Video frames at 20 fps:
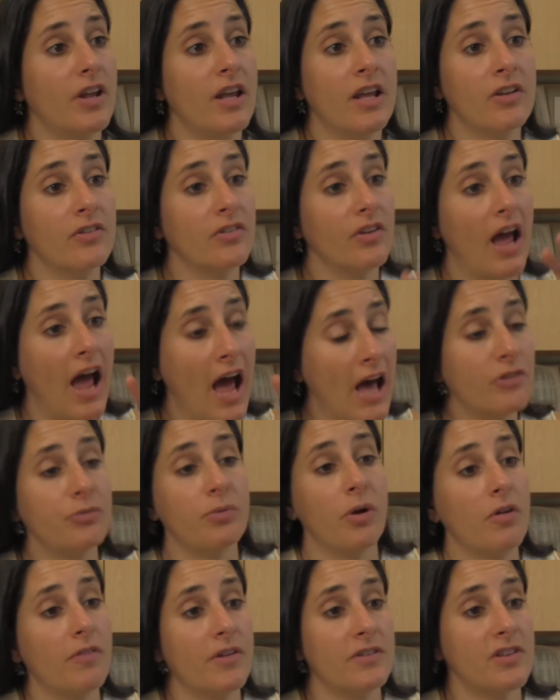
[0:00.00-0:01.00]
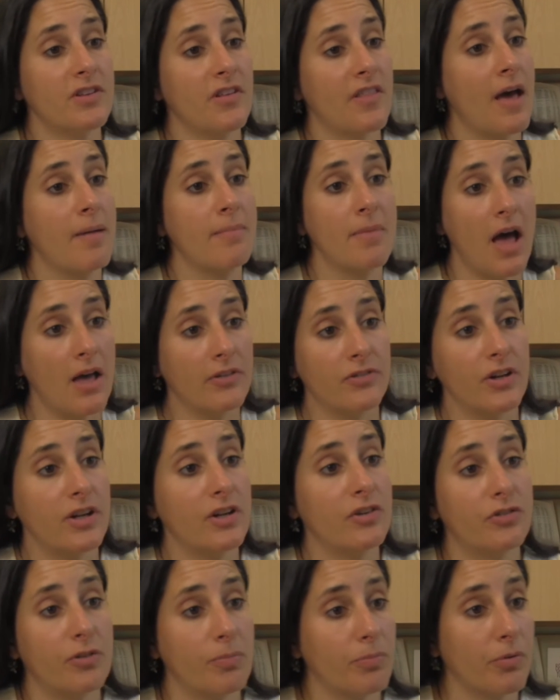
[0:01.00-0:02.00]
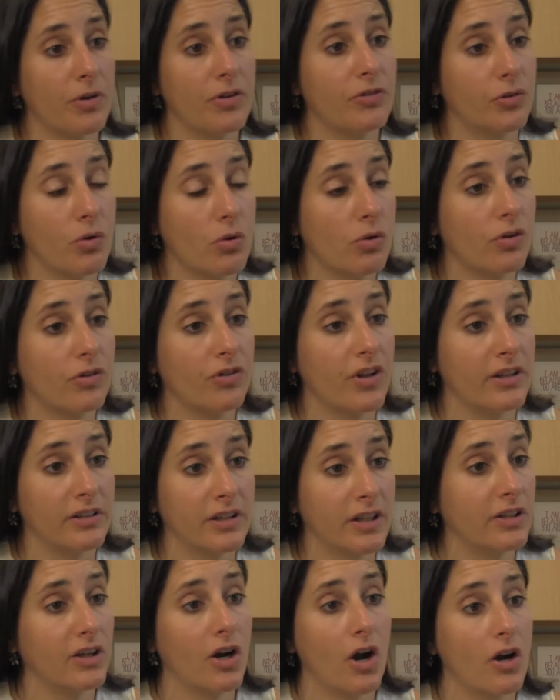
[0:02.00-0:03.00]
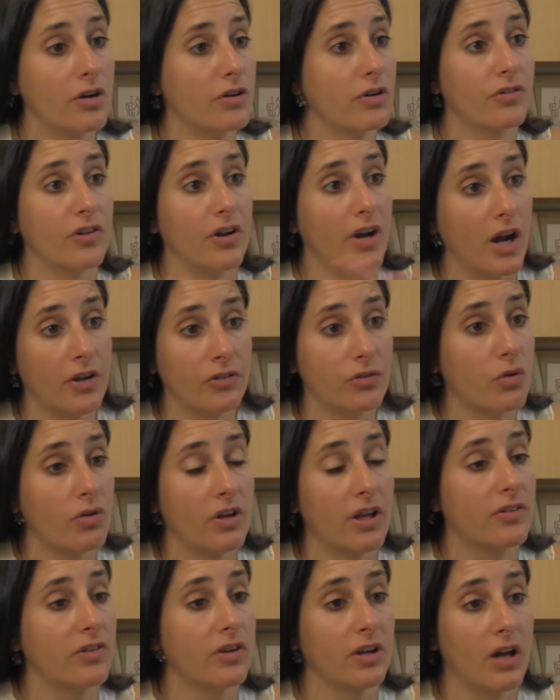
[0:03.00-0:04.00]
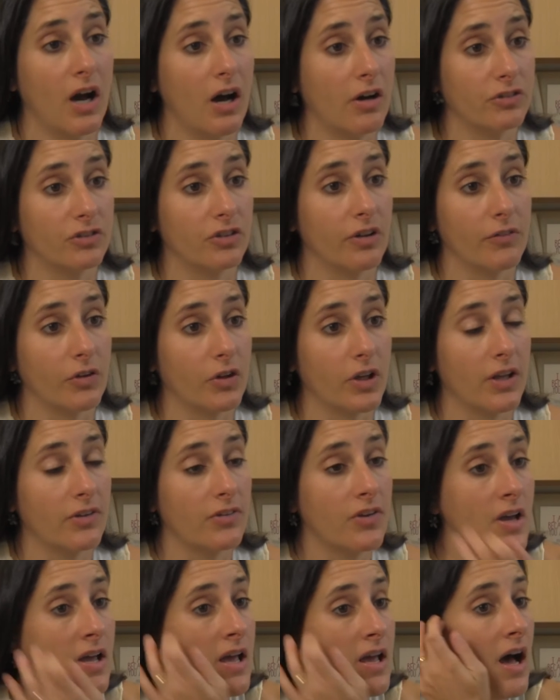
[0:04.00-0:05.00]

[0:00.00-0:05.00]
is as relevant to them as it is to preschoolers and kindergartners and high school kids and college level kids.